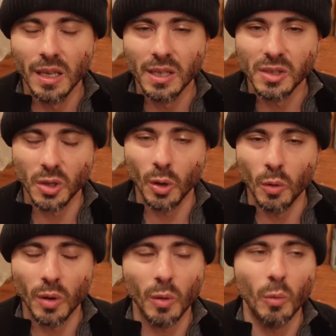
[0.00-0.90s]

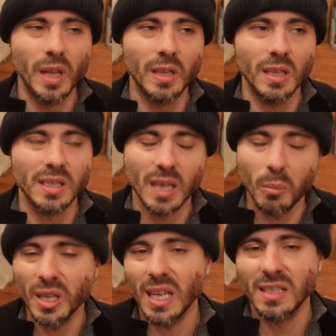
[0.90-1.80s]
So when
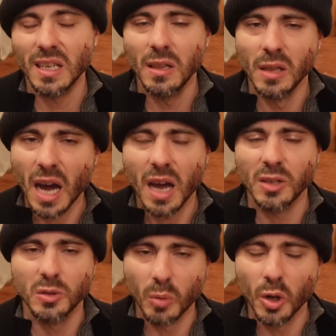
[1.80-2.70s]
someone has a
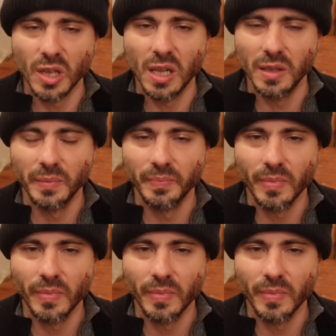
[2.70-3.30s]
large model,